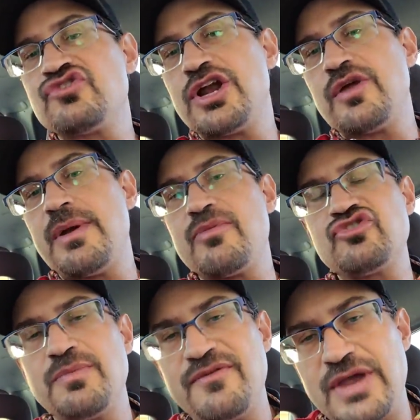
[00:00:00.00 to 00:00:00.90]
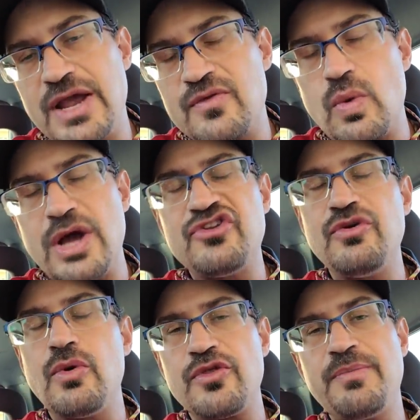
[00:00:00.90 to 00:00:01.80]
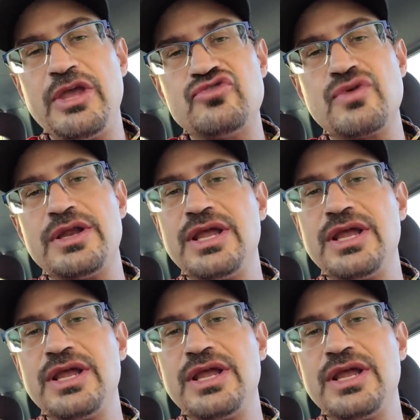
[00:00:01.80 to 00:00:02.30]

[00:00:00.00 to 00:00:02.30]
channel membership if you guys want to, or the Patreon.